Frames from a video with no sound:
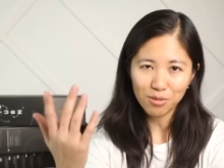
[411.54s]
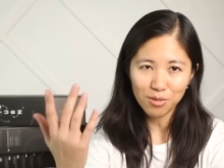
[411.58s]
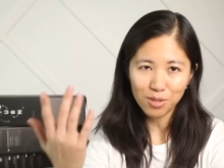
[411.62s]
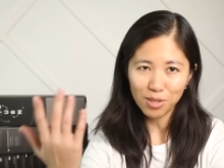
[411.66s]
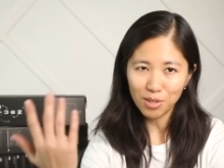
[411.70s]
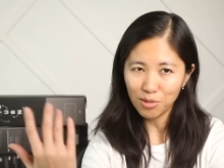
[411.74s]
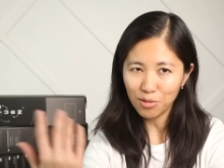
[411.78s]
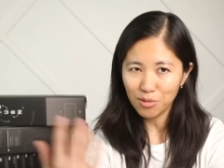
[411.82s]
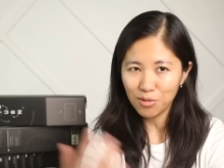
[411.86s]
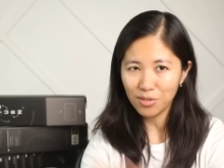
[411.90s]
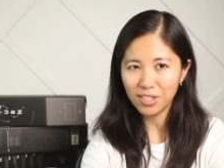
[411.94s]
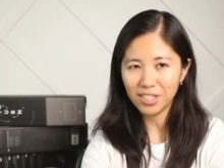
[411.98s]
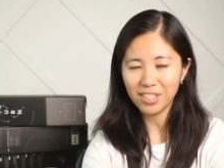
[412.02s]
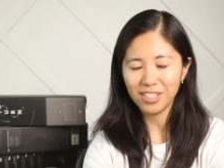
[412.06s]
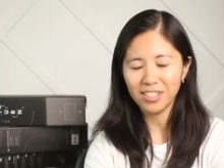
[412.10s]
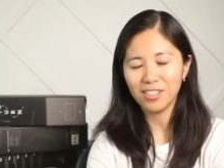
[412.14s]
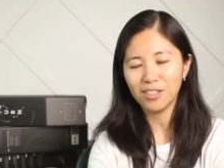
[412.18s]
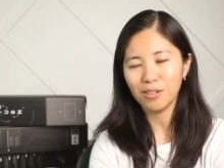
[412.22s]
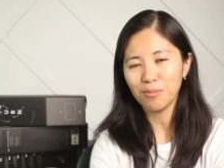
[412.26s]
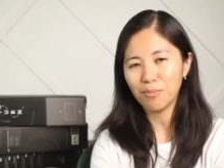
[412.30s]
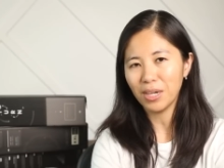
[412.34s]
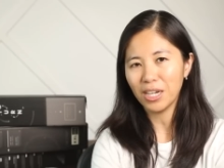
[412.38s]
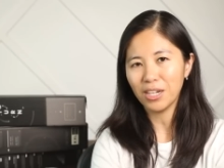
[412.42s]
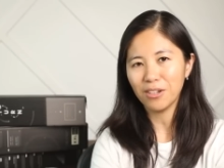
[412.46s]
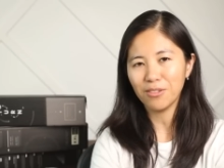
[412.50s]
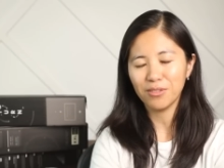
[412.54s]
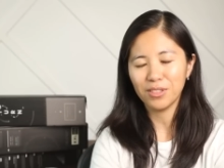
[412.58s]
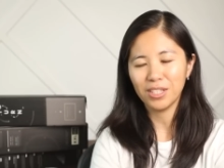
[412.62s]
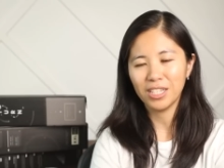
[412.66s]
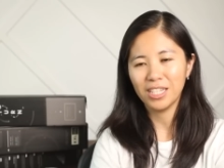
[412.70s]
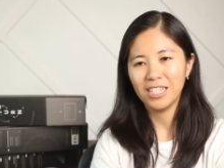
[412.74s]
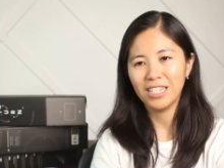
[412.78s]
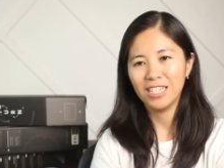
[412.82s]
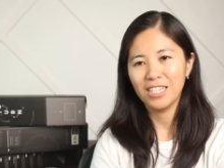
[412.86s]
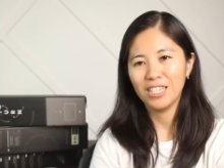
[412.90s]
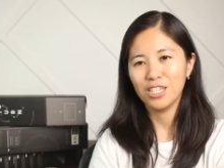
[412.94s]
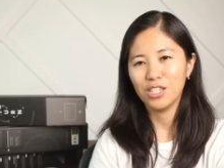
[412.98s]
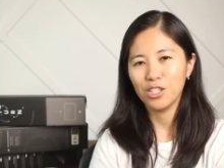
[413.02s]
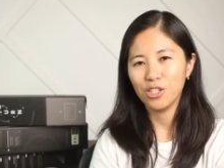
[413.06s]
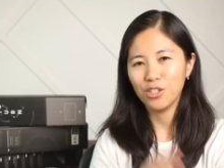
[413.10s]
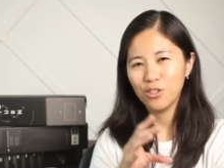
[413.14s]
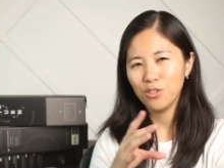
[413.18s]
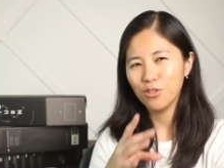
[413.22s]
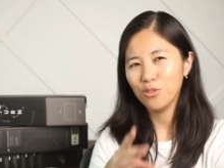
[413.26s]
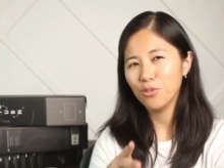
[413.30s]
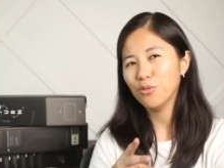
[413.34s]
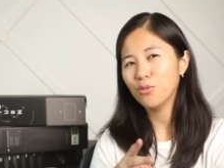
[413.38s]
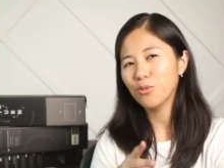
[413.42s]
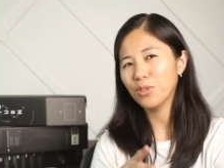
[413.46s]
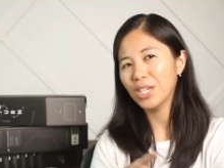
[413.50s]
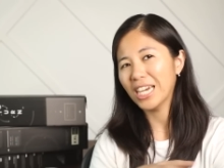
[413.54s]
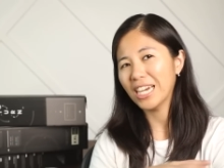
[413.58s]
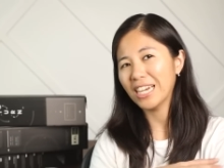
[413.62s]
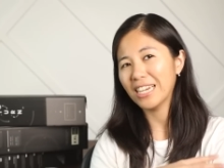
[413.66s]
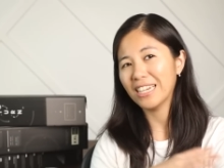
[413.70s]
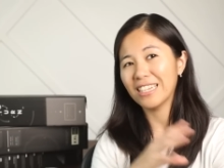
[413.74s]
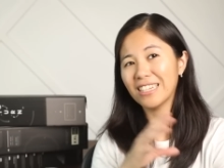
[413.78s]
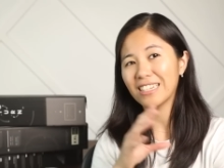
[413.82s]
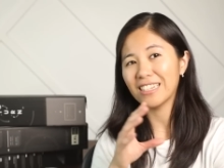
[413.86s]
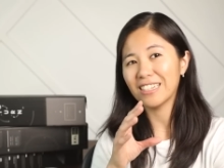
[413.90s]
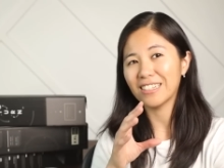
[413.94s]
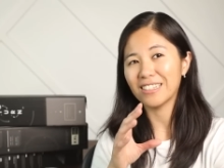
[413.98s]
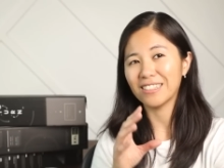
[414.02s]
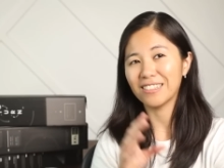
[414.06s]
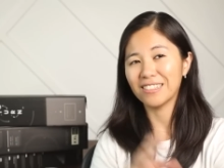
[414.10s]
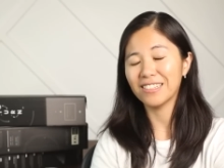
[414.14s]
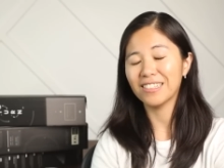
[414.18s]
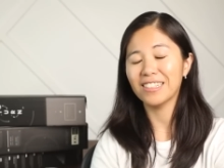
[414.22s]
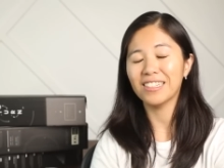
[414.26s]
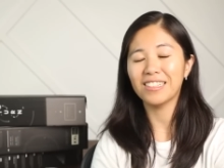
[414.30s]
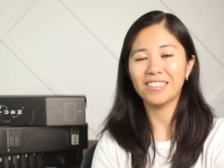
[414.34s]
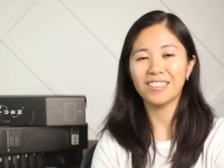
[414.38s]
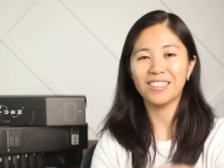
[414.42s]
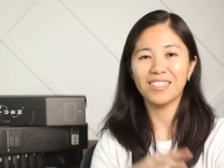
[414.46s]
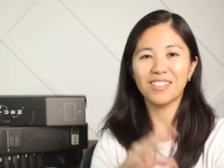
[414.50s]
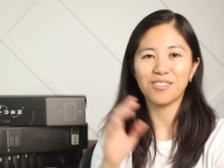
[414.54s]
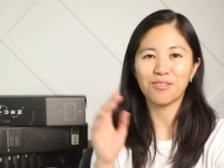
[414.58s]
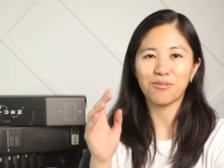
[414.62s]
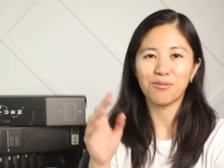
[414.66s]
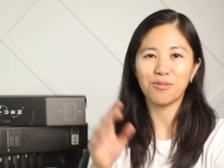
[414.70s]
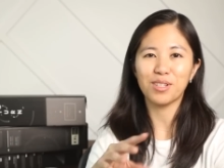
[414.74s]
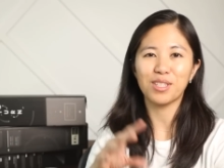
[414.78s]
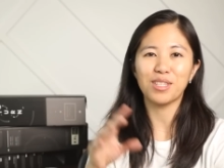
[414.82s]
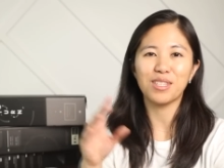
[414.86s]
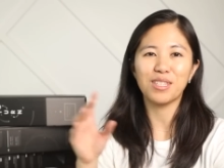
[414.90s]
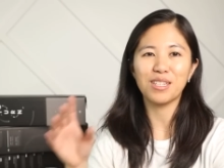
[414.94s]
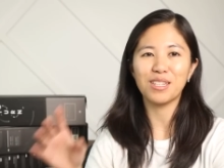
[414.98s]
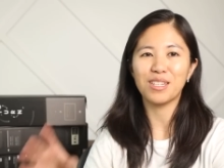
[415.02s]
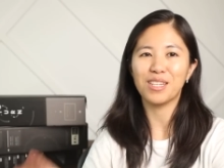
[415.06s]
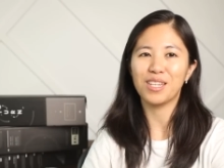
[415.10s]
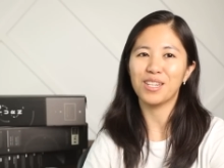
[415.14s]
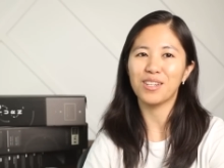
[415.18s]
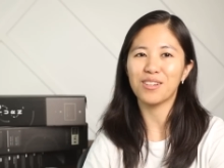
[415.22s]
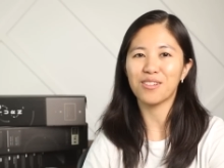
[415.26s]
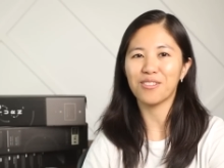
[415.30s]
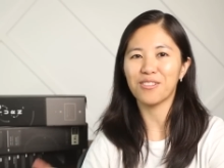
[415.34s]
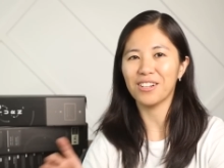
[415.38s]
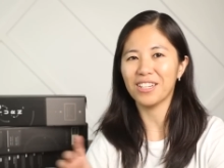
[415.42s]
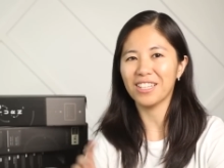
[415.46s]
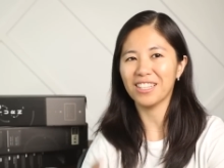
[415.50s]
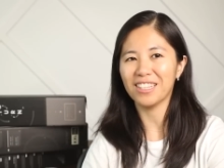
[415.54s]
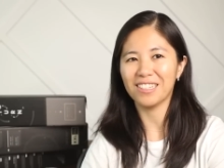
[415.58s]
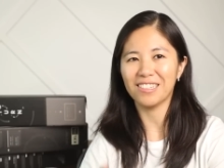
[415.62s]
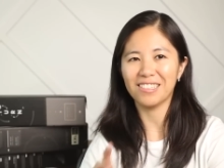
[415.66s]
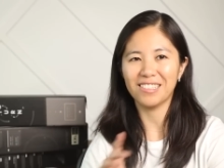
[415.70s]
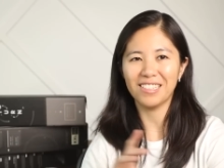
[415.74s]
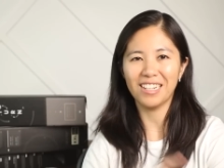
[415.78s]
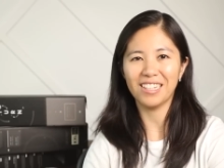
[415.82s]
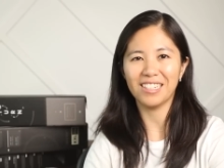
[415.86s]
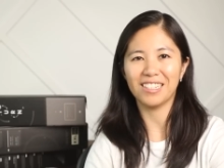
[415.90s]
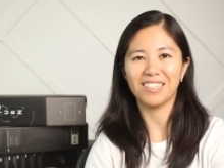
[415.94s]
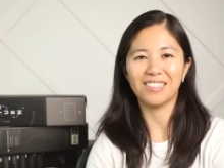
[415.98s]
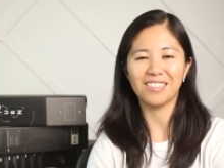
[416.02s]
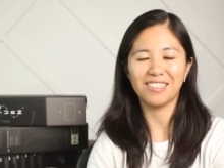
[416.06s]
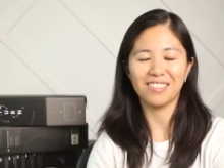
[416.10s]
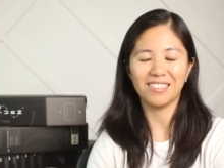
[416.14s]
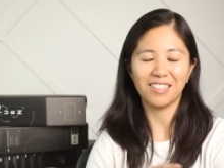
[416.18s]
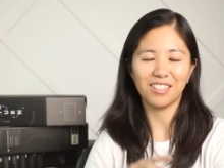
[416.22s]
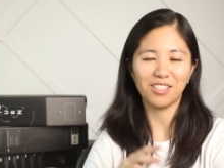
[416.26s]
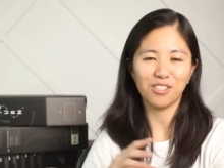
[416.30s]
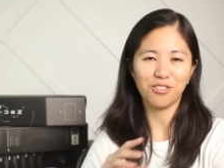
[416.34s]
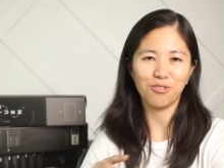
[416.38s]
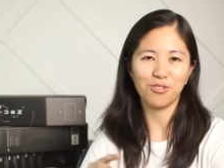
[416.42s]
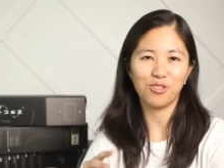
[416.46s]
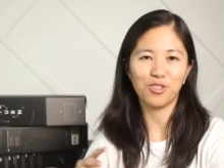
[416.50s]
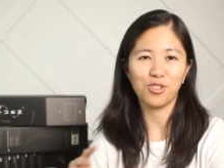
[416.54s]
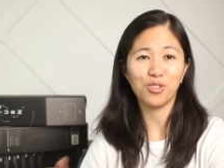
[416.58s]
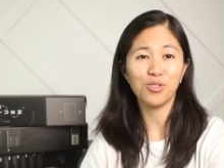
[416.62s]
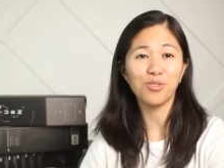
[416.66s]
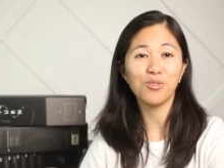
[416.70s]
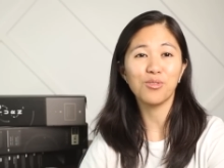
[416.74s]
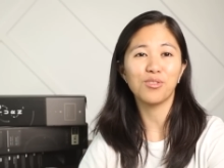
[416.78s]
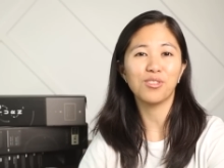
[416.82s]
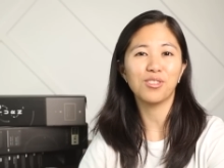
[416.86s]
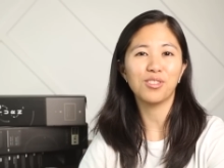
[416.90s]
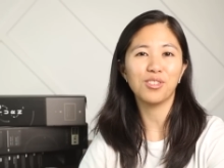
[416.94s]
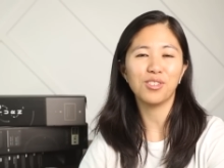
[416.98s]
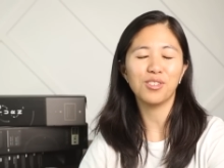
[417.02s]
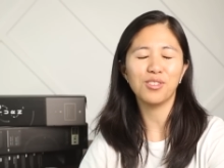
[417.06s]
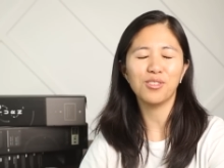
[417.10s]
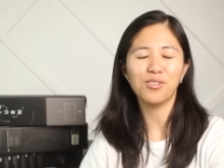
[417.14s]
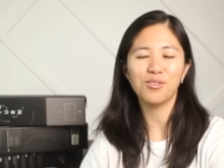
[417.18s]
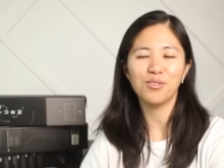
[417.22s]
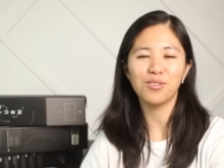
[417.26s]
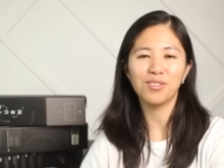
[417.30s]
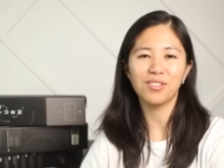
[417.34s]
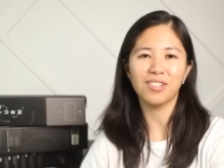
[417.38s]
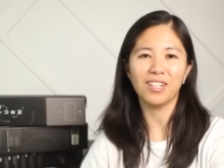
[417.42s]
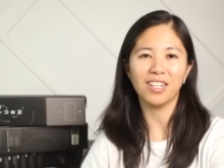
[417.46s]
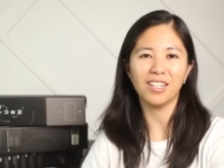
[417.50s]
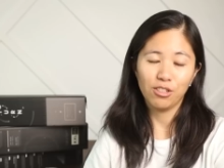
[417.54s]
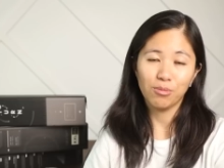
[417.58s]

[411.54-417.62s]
you use. It's about you getting consistent with the gear and the settings that you choose to use.